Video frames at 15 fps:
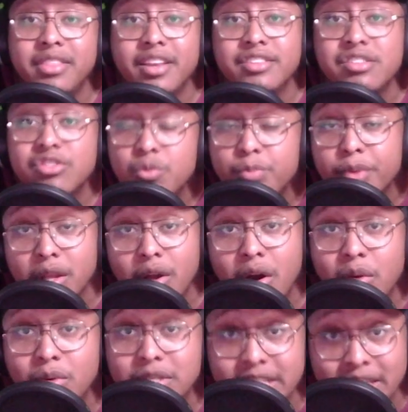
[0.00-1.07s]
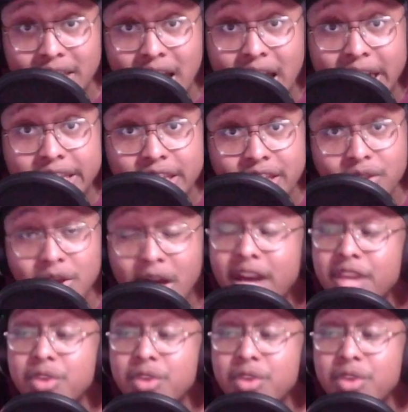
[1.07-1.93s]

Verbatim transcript: there super long with Taylor Heinicke,